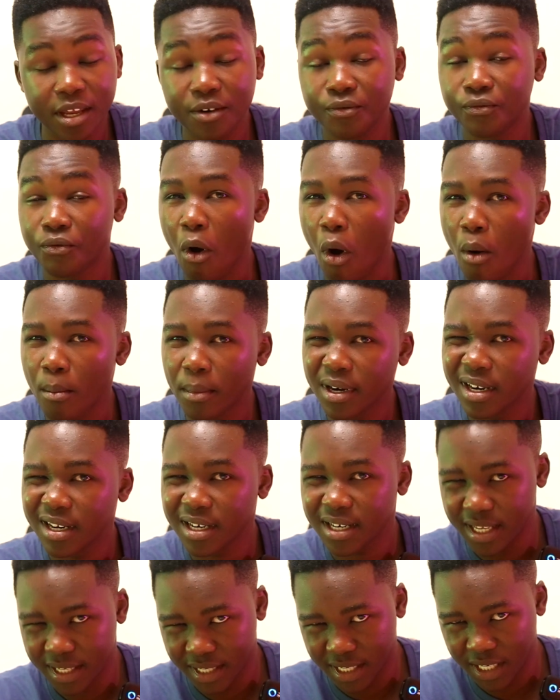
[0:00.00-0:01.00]
informed
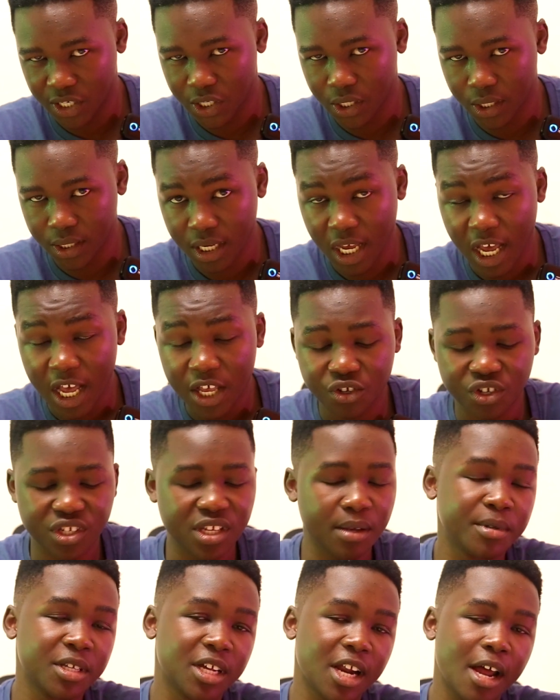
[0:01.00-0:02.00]
decisions. So
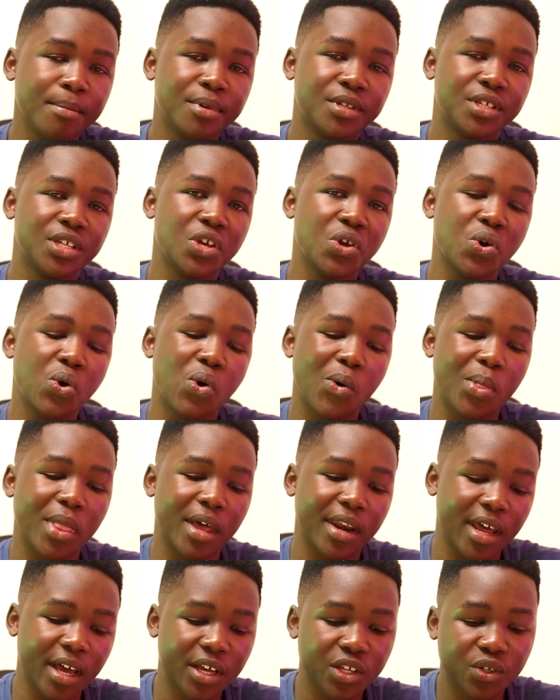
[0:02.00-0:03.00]
subscribe, see you on
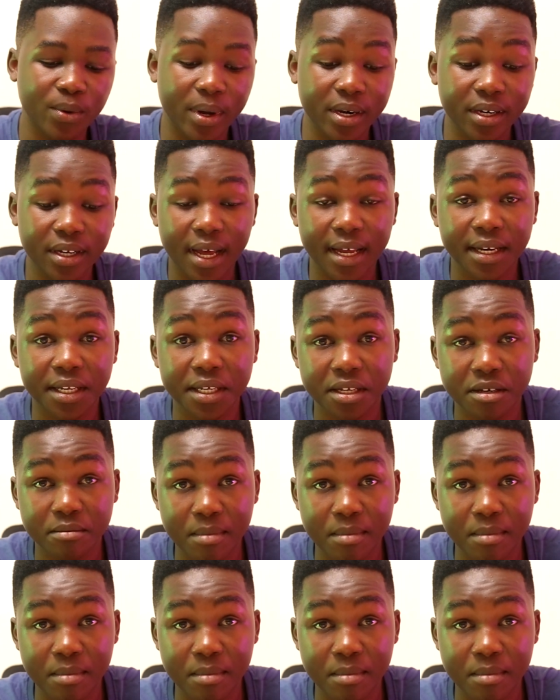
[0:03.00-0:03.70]
the next one and